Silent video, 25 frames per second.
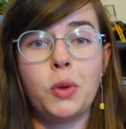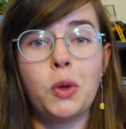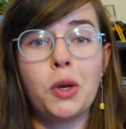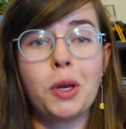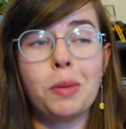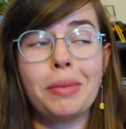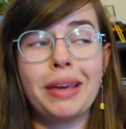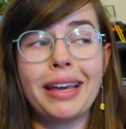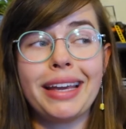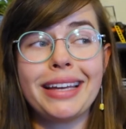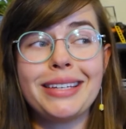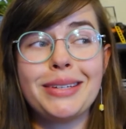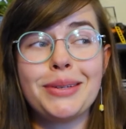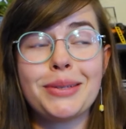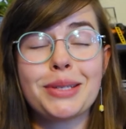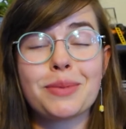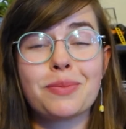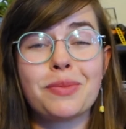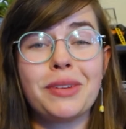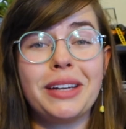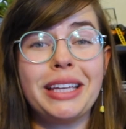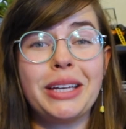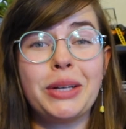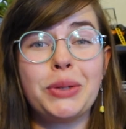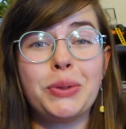you can make it do
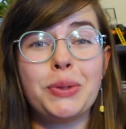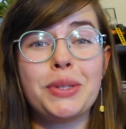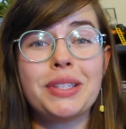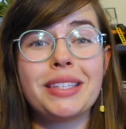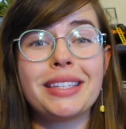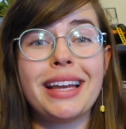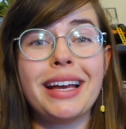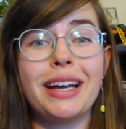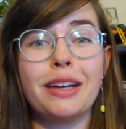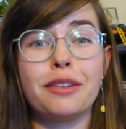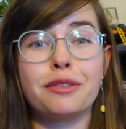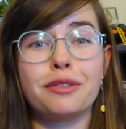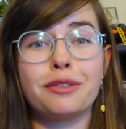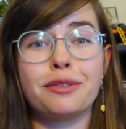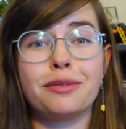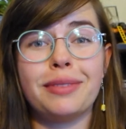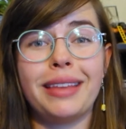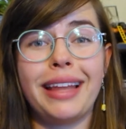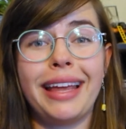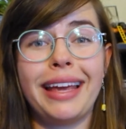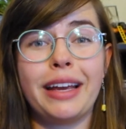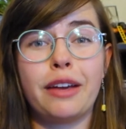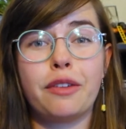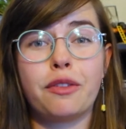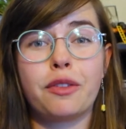some really cool stuff.
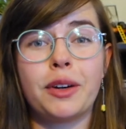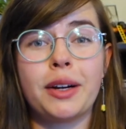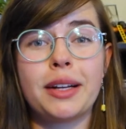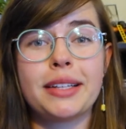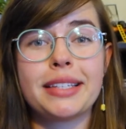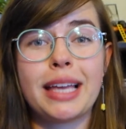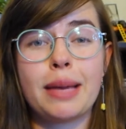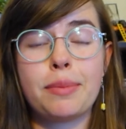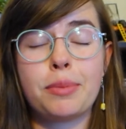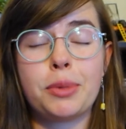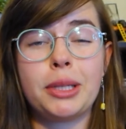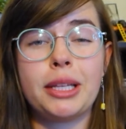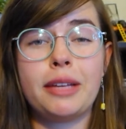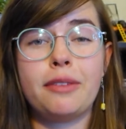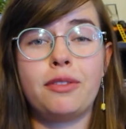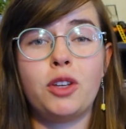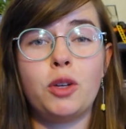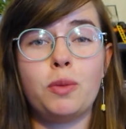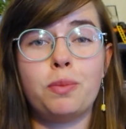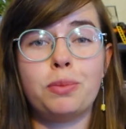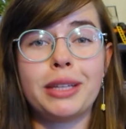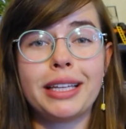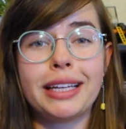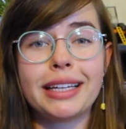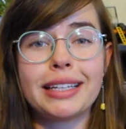Like, for example, if
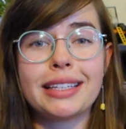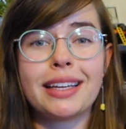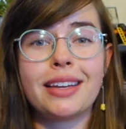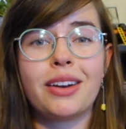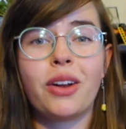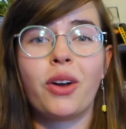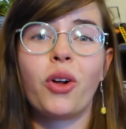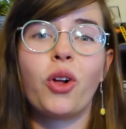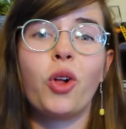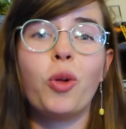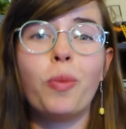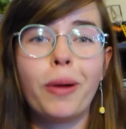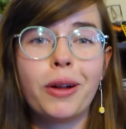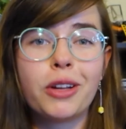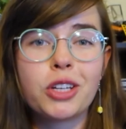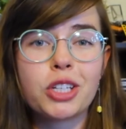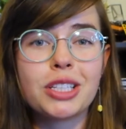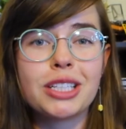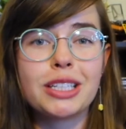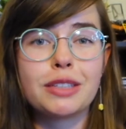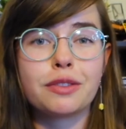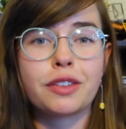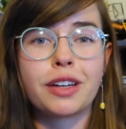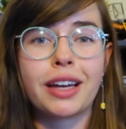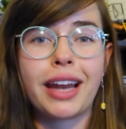you plugged in a whole bunch of
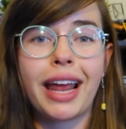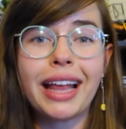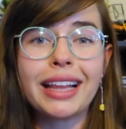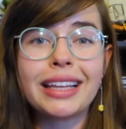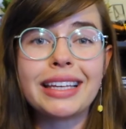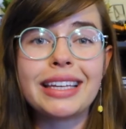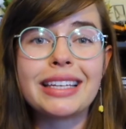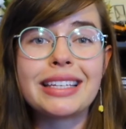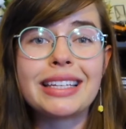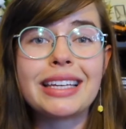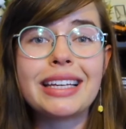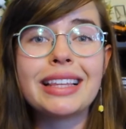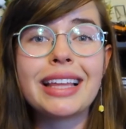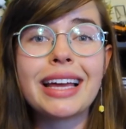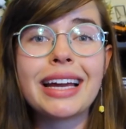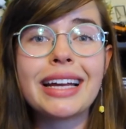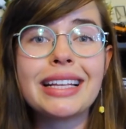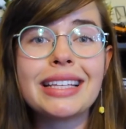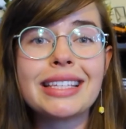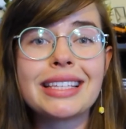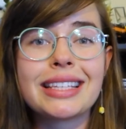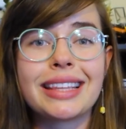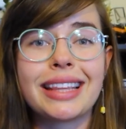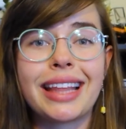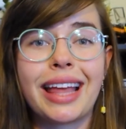different LED
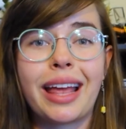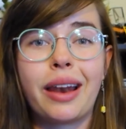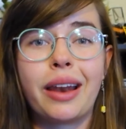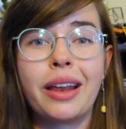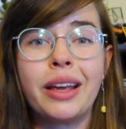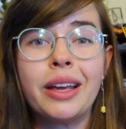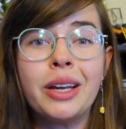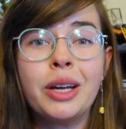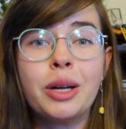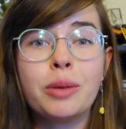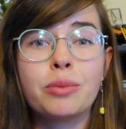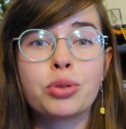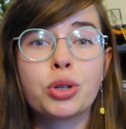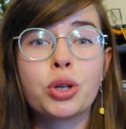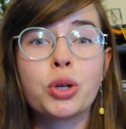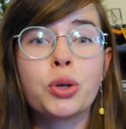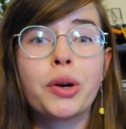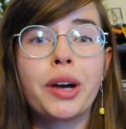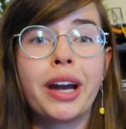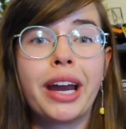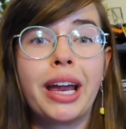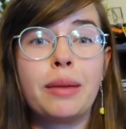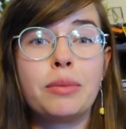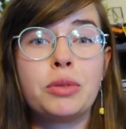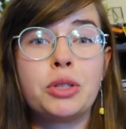lights and then
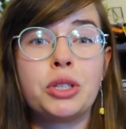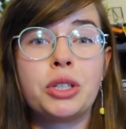programmed